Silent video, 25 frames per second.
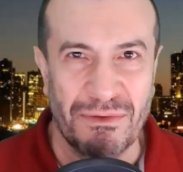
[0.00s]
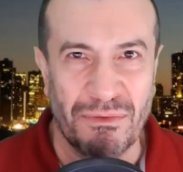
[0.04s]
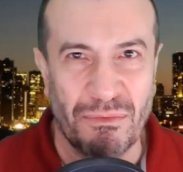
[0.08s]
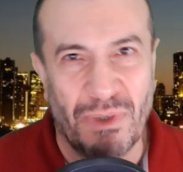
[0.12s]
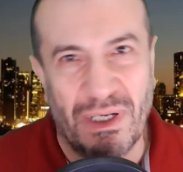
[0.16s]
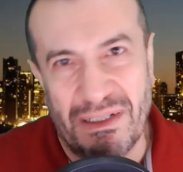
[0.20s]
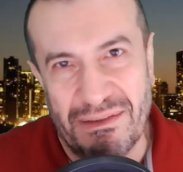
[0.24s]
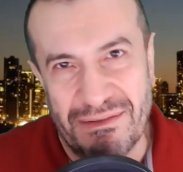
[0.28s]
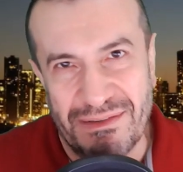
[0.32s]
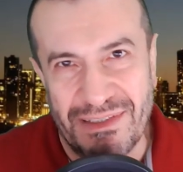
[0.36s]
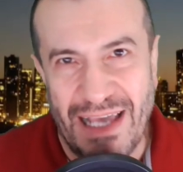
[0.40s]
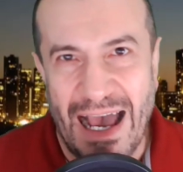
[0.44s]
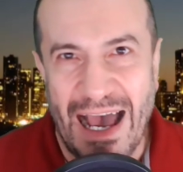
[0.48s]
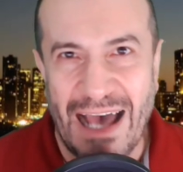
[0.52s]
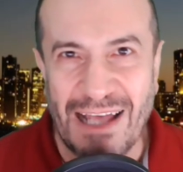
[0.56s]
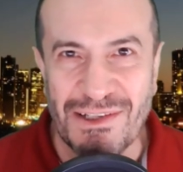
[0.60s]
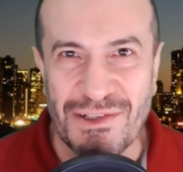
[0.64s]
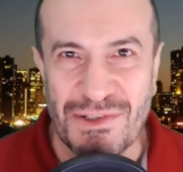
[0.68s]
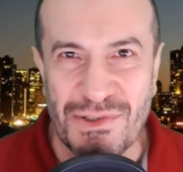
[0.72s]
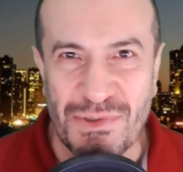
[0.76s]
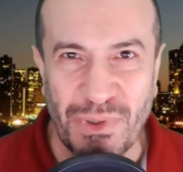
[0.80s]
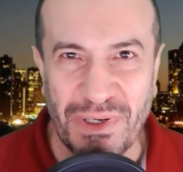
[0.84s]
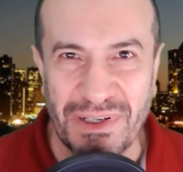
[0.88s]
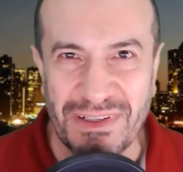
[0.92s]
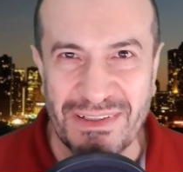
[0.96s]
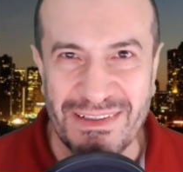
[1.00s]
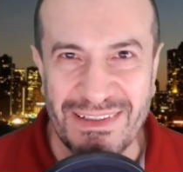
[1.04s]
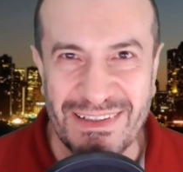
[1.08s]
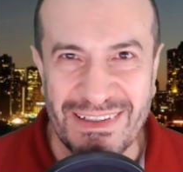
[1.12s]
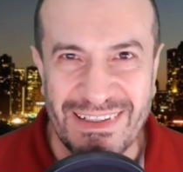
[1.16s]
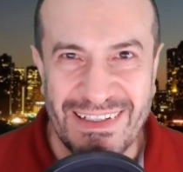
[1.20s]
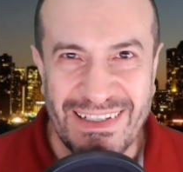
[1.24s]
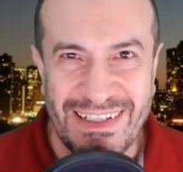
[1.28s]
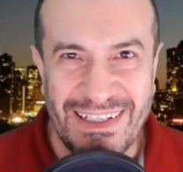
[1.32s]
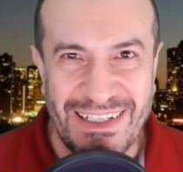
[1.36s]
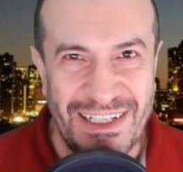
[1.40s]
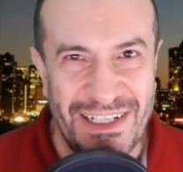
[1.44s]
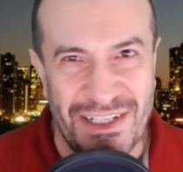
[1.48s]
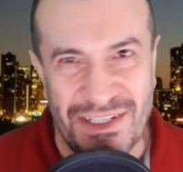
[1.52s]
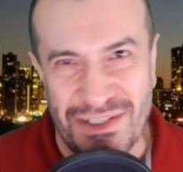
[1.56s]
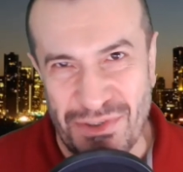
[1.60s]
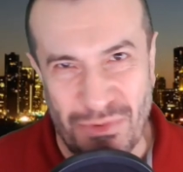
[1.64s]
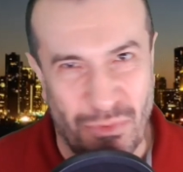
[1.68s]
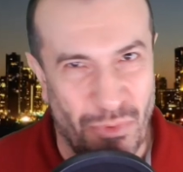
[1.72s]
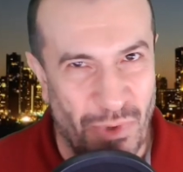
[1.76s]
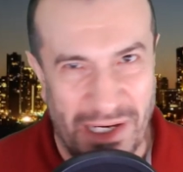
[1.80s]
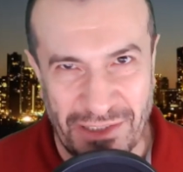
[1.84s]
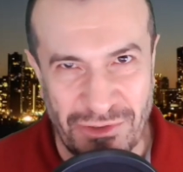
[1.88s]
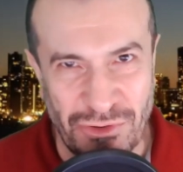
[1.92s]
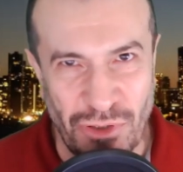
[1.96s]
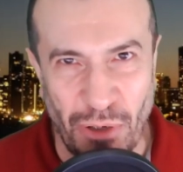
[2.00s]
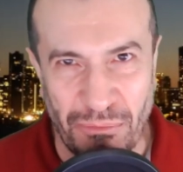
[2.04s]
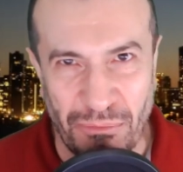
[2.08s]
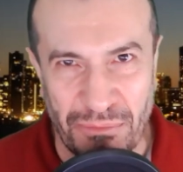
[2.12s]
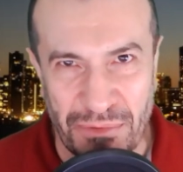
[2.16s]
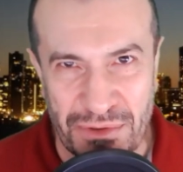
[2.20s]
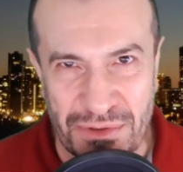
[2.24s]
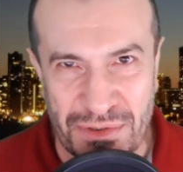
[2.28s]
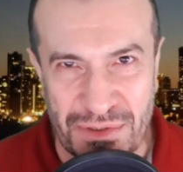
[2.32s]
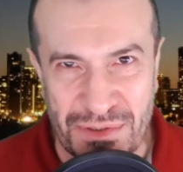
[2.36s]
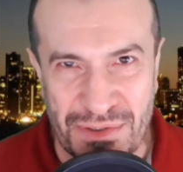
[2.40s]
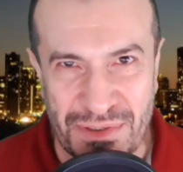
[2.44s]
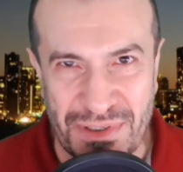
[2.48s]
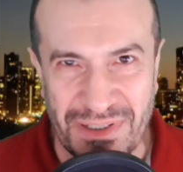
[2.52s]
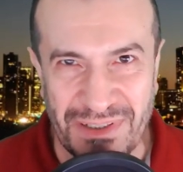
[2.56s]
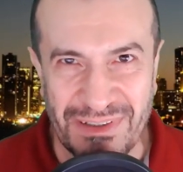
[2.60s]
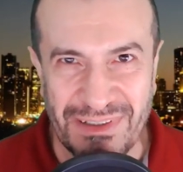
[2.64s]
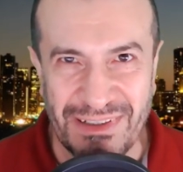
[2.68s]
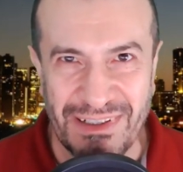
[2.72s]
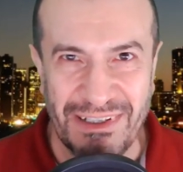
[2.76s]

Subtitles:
Well, the answer is quite obvious.